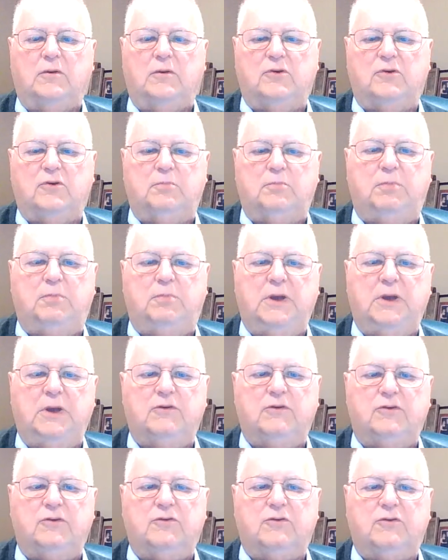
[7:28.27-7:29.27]
Just be
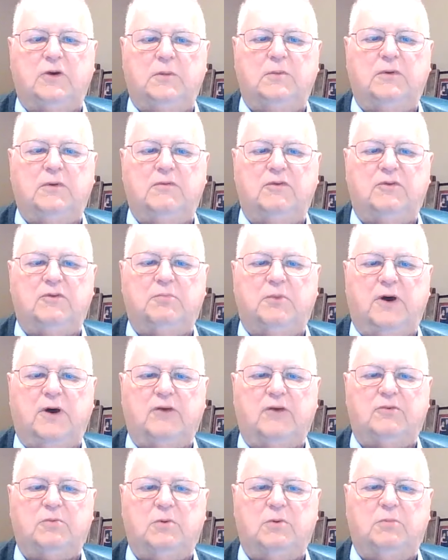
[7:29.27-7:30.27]
as descriptive as
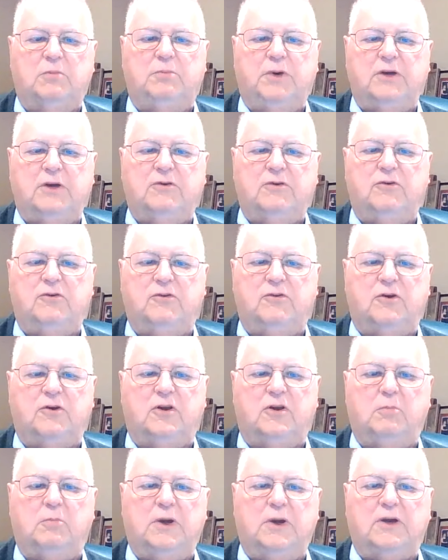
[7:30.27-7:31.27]
possible. Pictures are
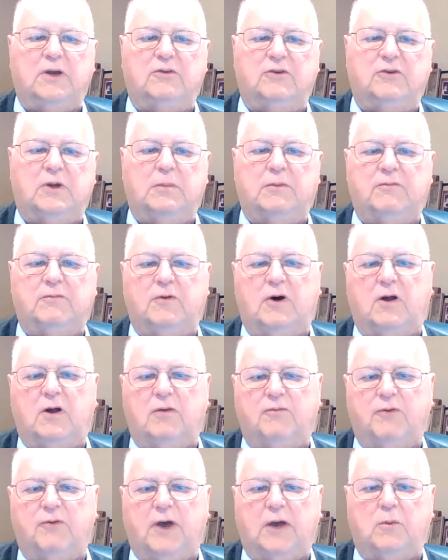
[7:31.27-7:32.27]
the biggest stuff of all.
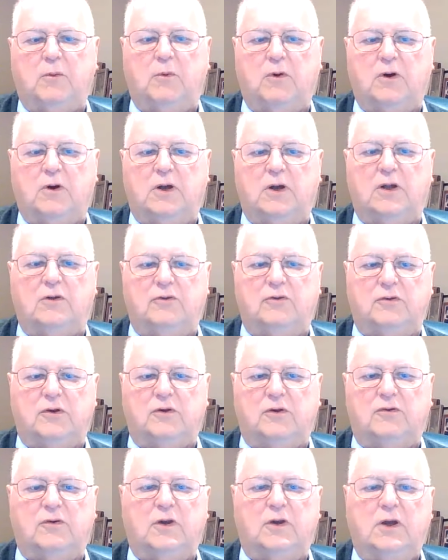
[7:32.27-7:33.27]
In fact, we're going to
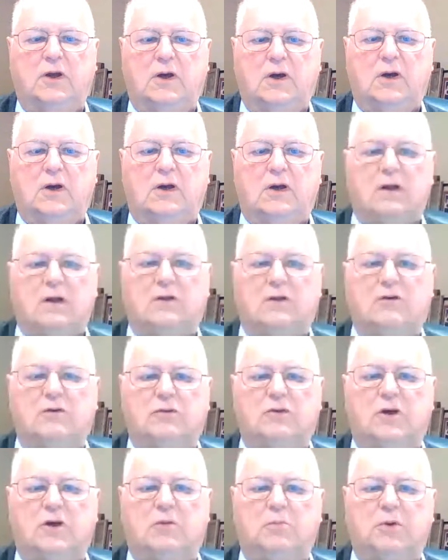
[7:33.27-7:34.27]
insist that you
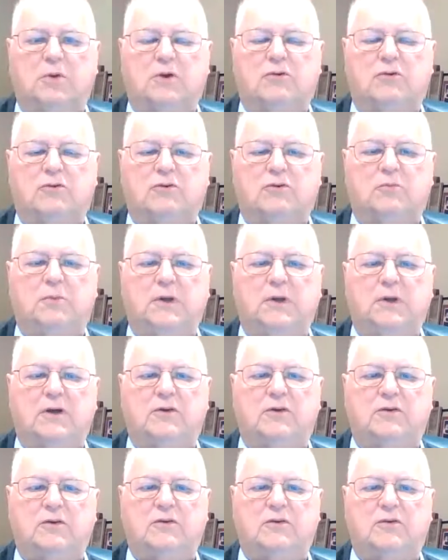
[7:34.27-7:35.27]
send pictures,
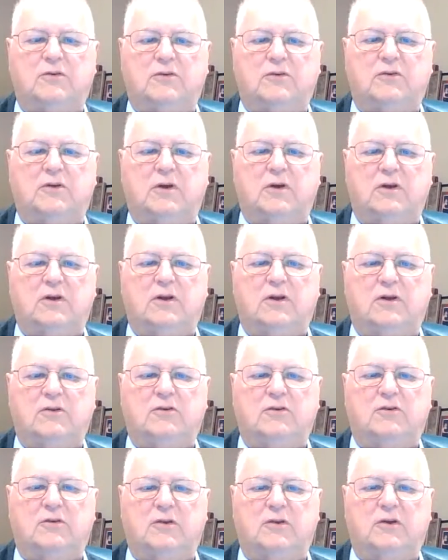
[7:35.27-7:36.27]
because this is this
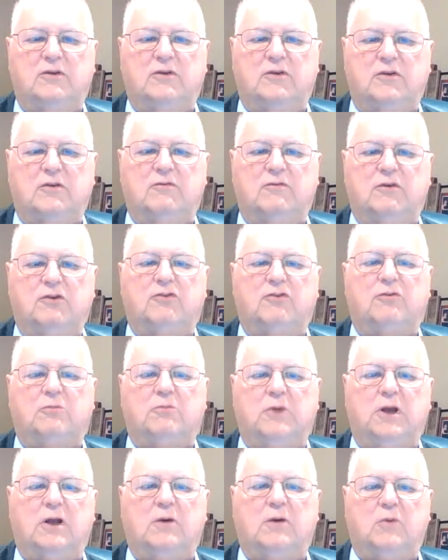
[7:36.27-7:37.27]
is this is a visual
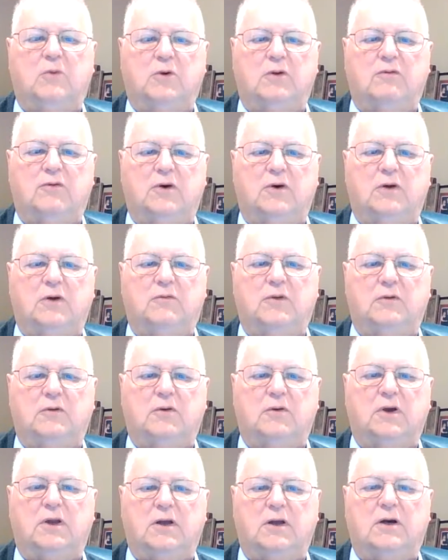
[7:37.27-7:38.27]
media we're involved in
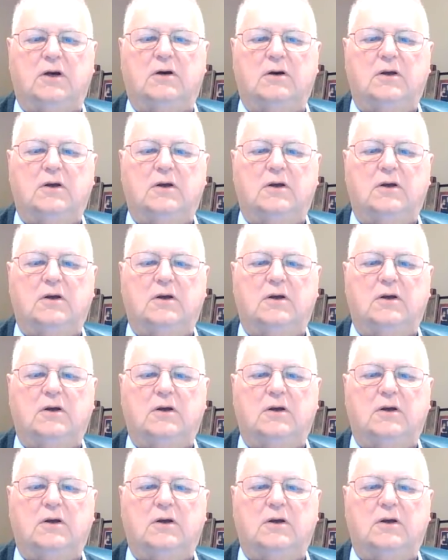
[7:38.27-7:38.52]
right now.